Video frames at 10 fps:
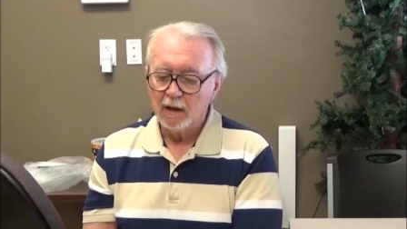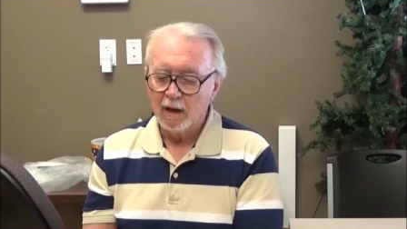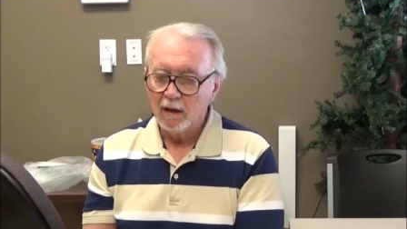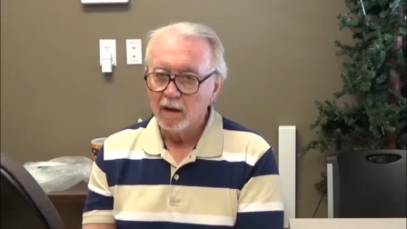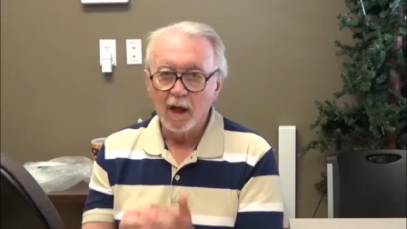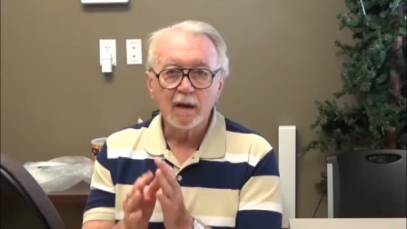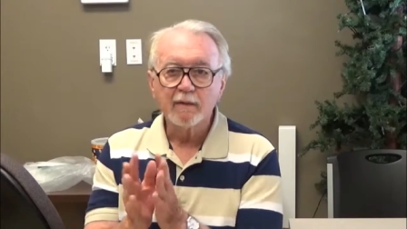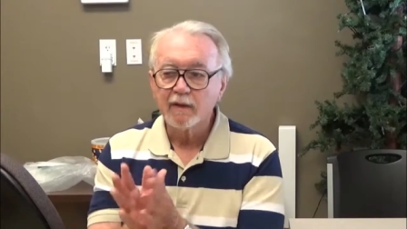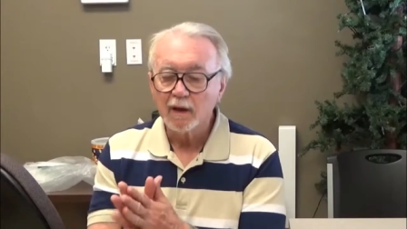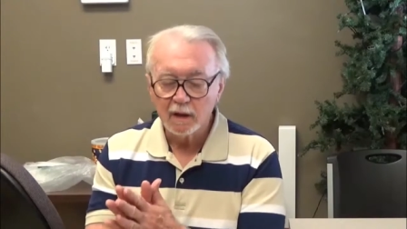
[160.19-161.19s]
A lot
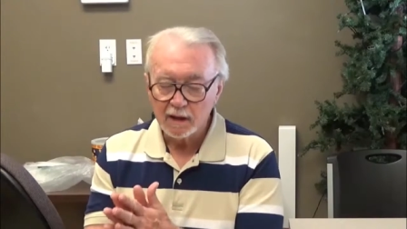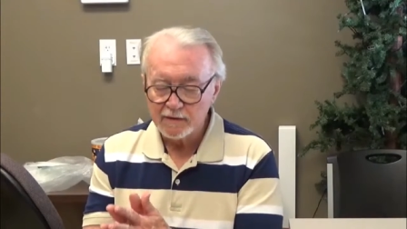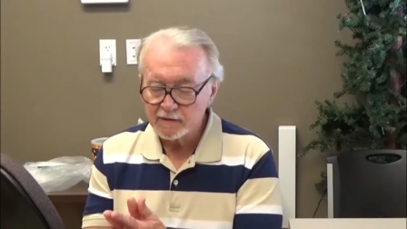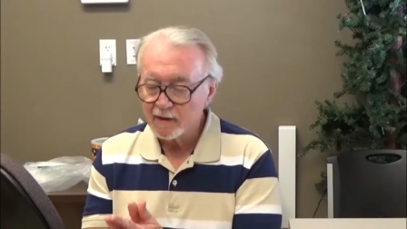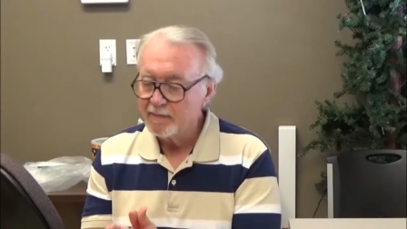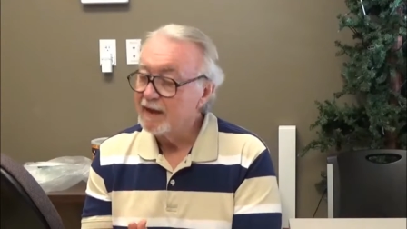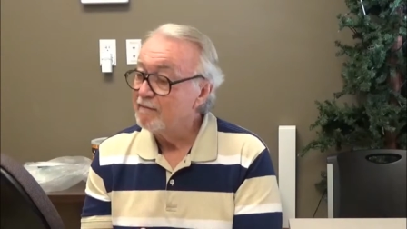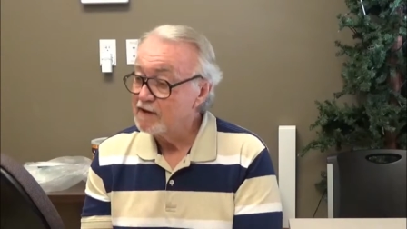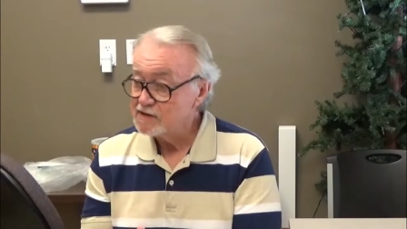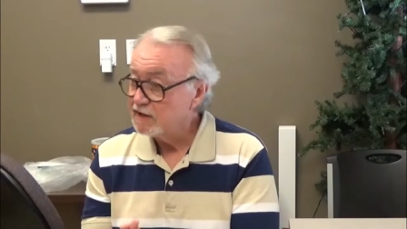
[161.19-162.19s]
of the young ladies come, they
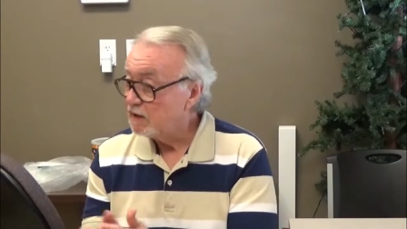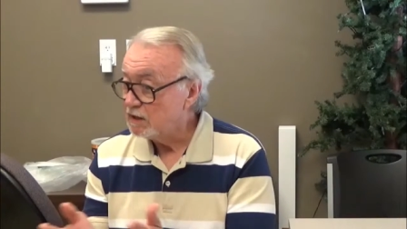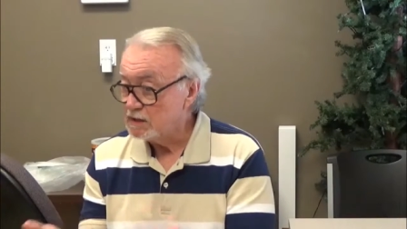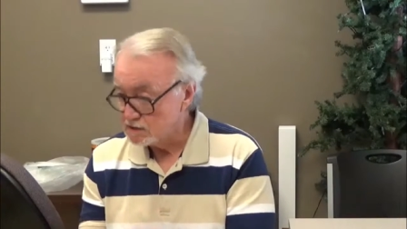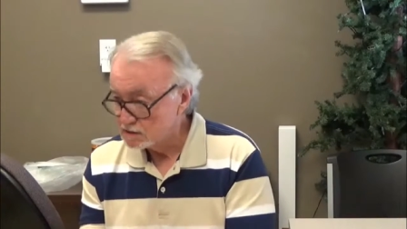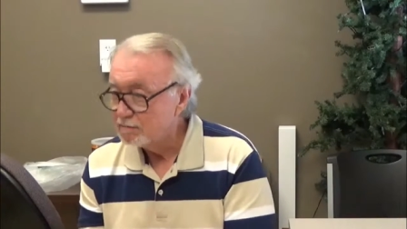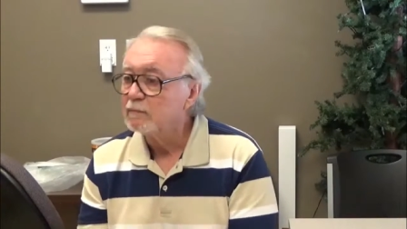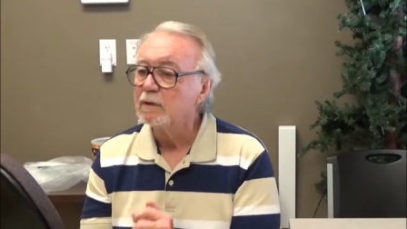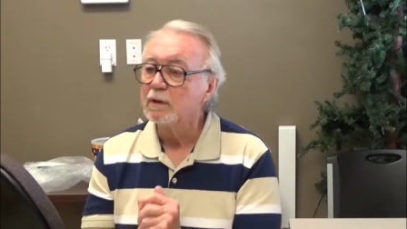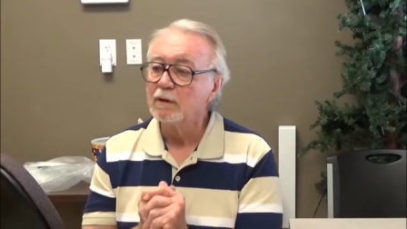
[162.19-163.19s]
have STDs,
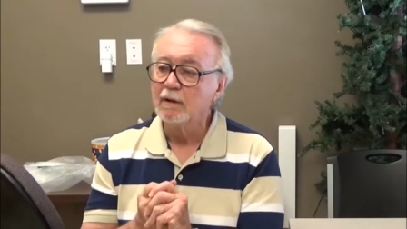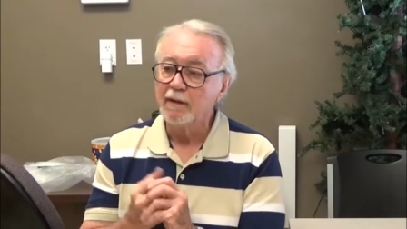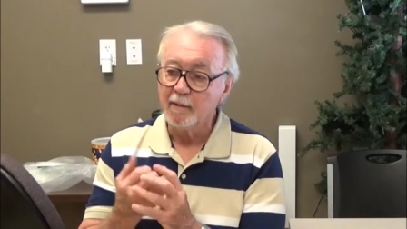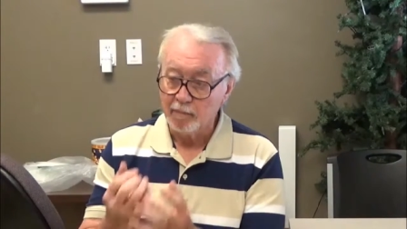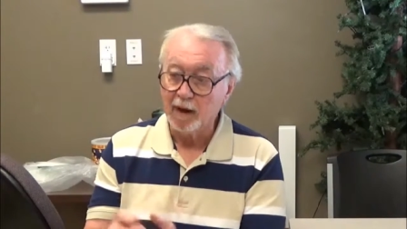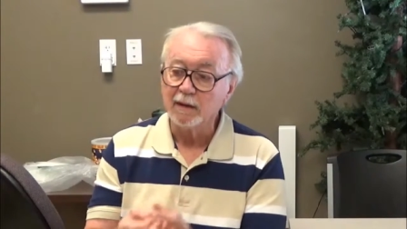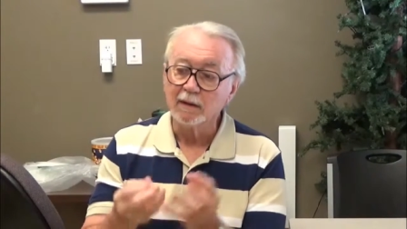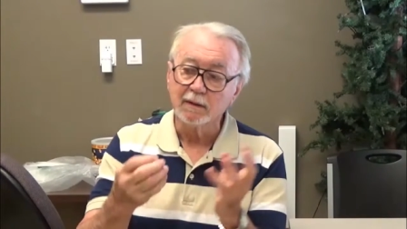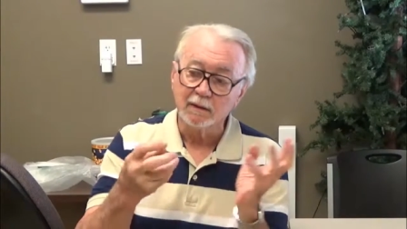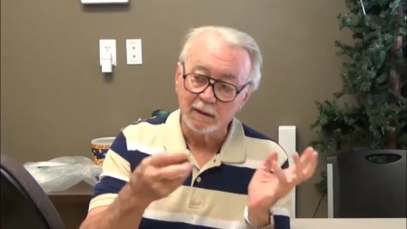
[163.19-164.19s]
and they're
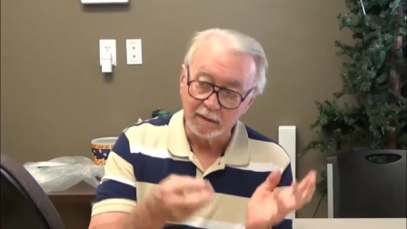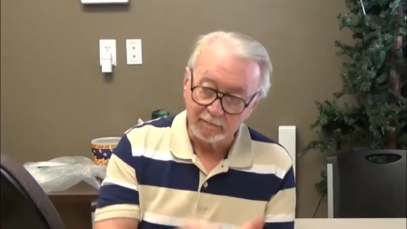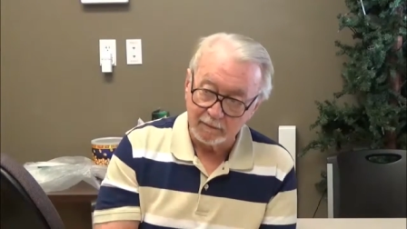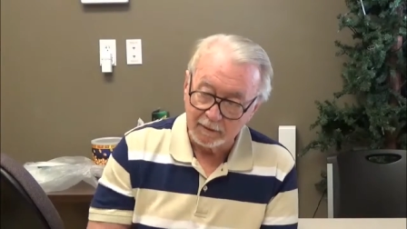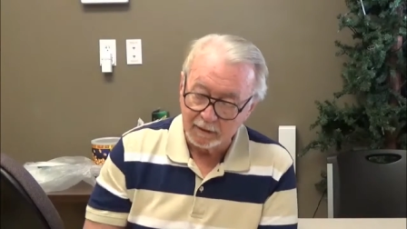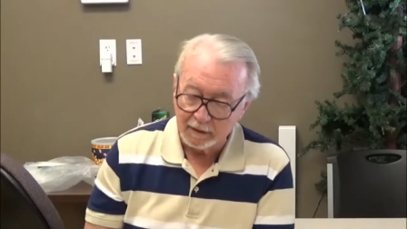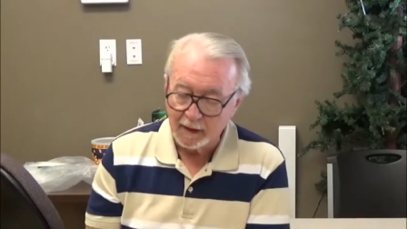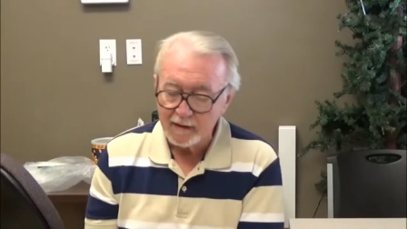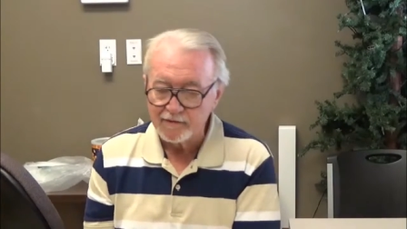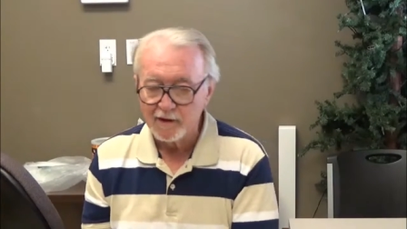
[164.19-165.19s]
pregnant,
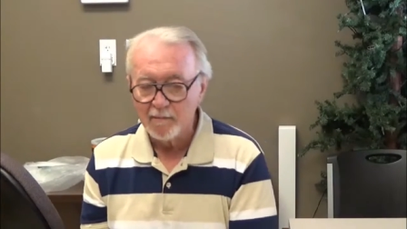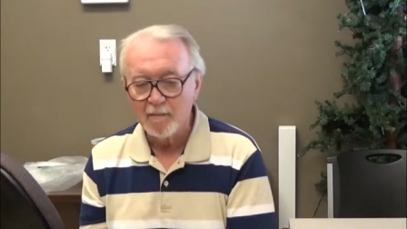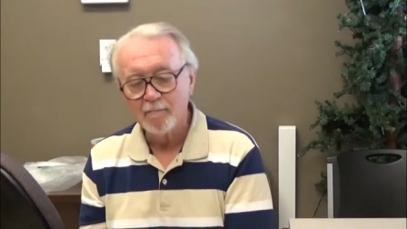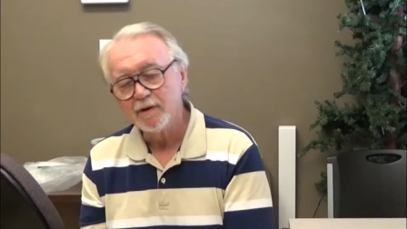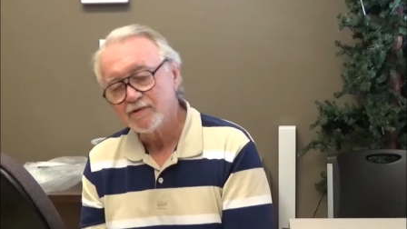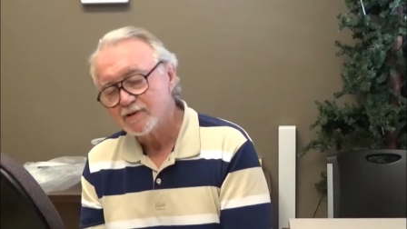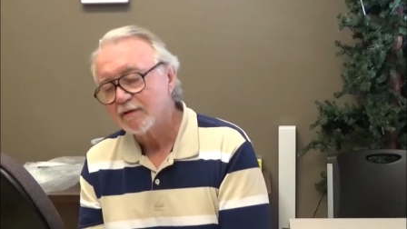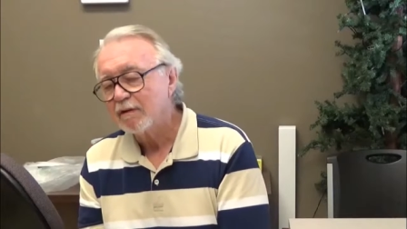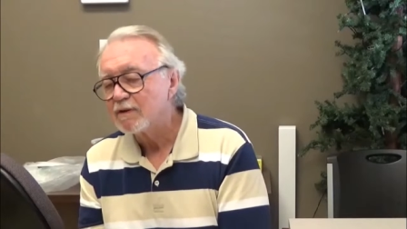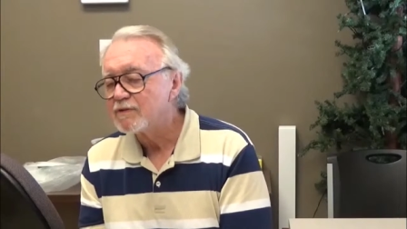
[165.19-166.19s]
and some are pretty
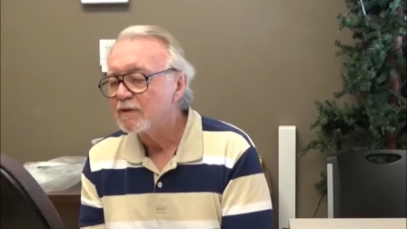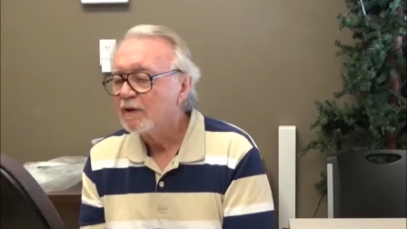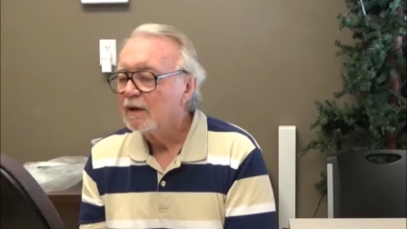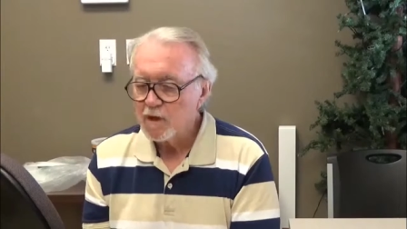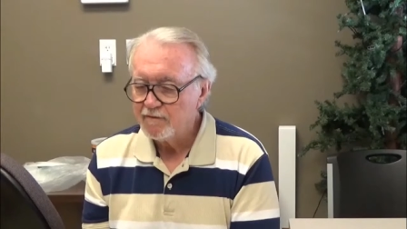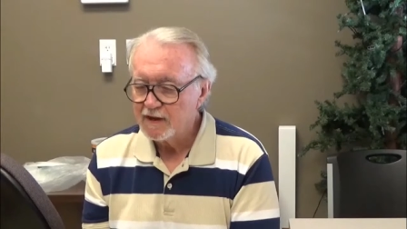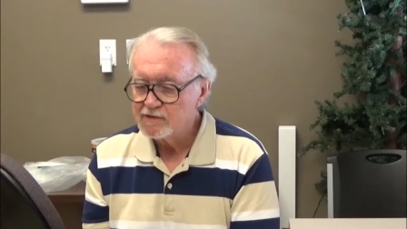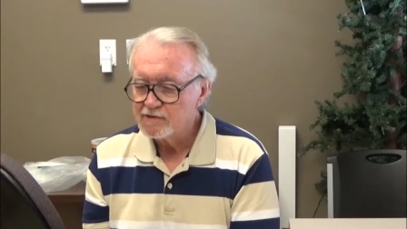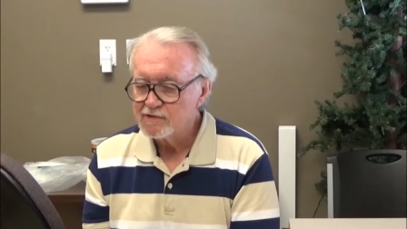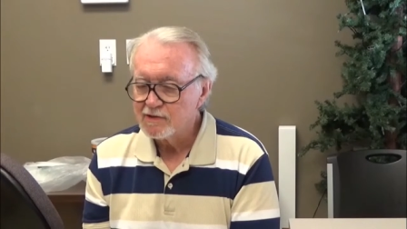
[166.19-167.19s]
serious
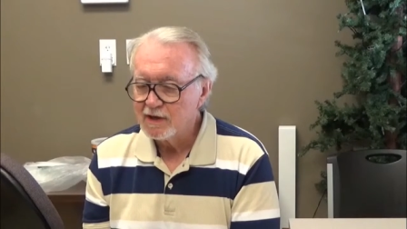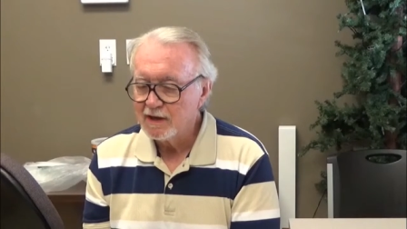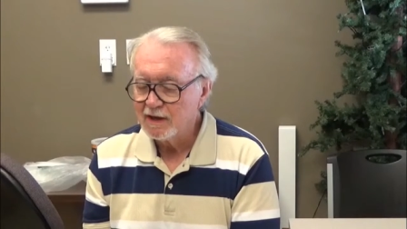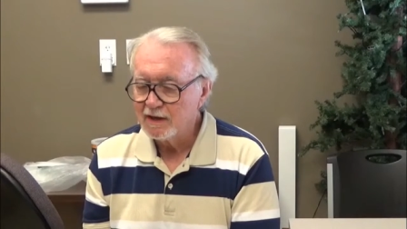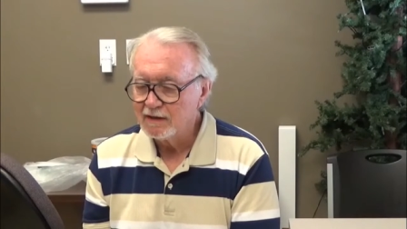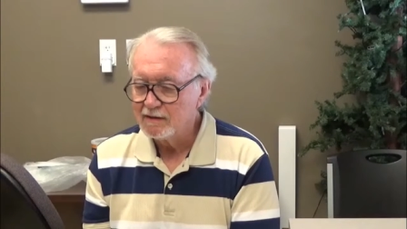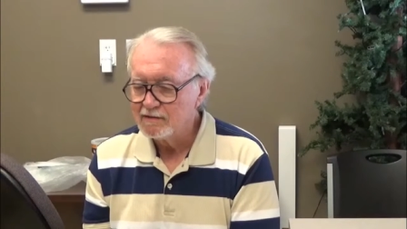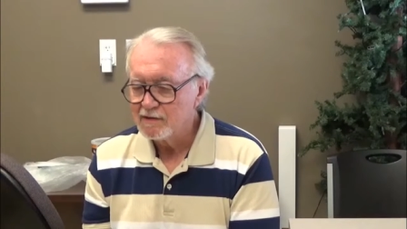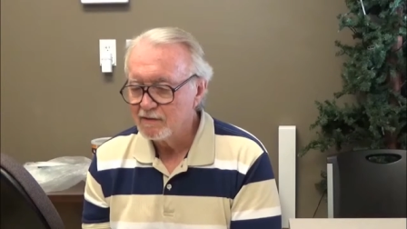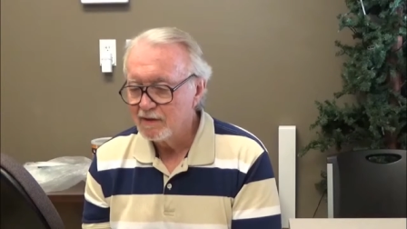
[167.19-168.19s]
infections, and
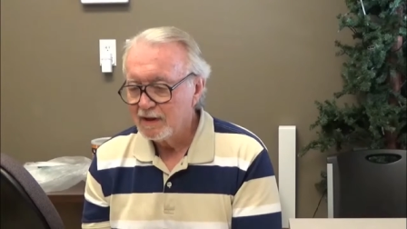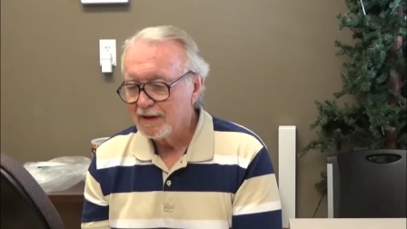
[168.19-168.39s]
so